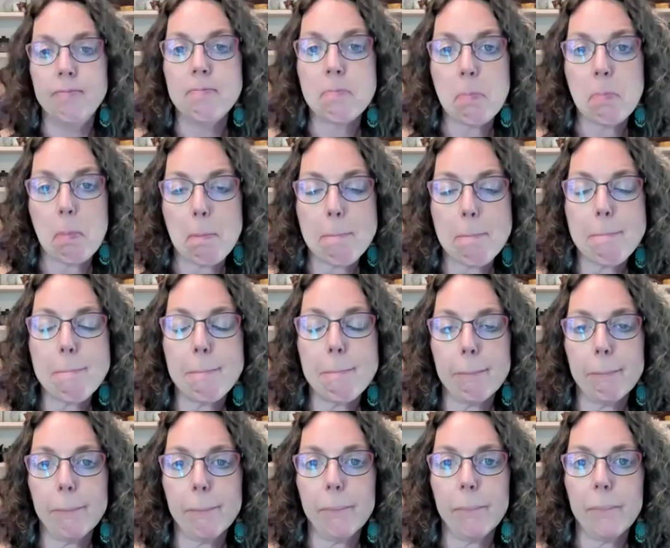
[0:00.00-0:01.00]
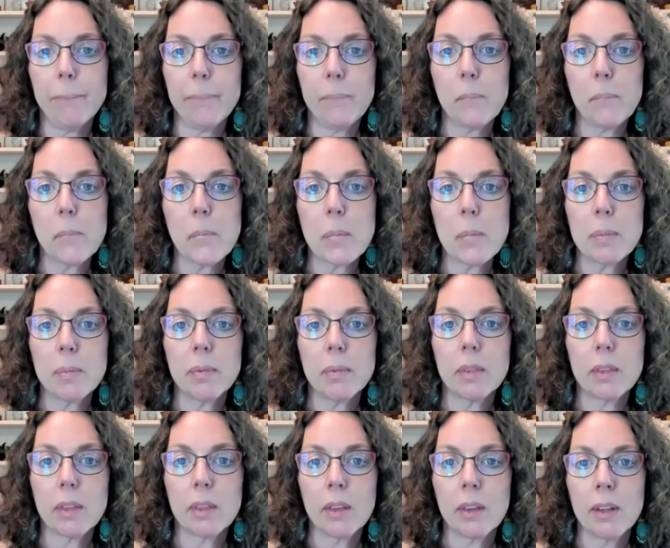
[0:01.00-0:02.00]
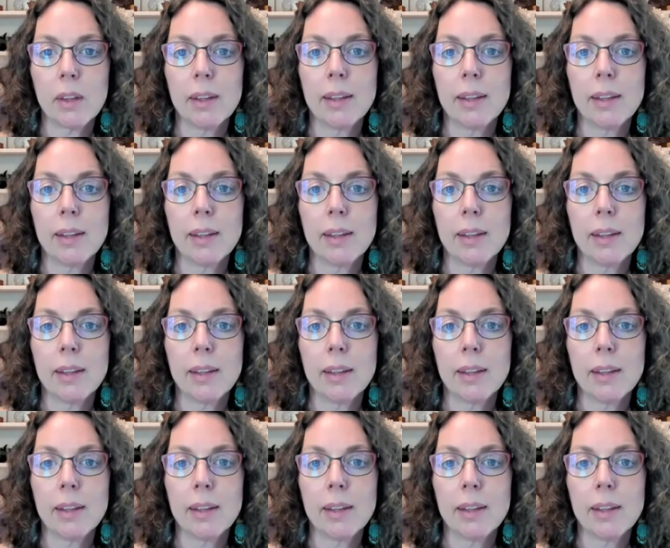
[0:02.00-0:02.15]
that kind of area, New Jersey, Massachusetts,